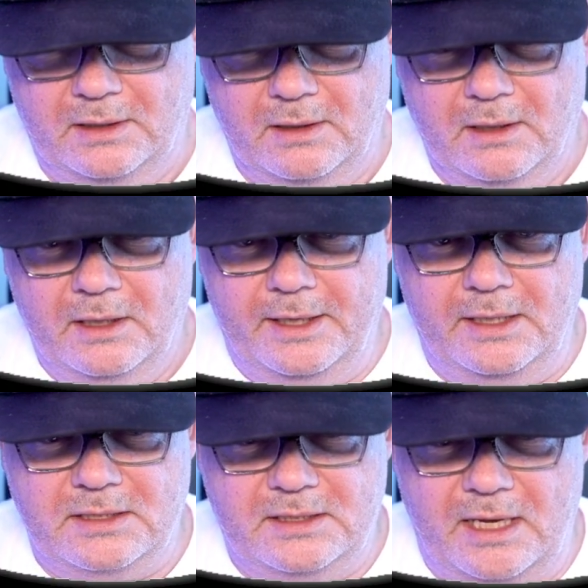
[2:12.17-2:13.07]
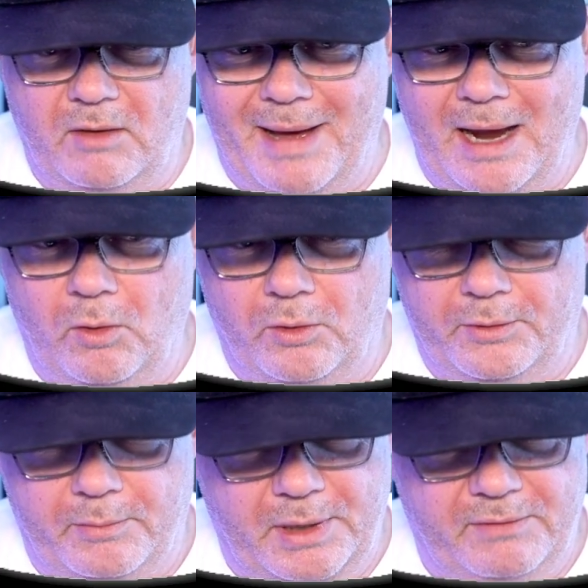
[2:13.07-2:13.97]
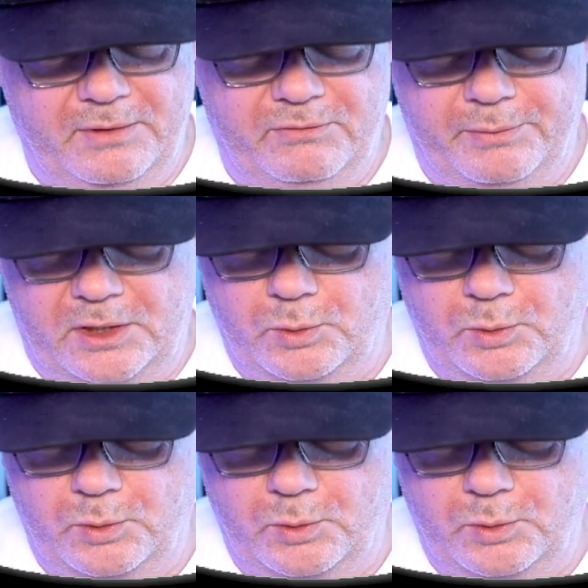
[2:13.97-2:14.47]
and a sell buy order above these wicks.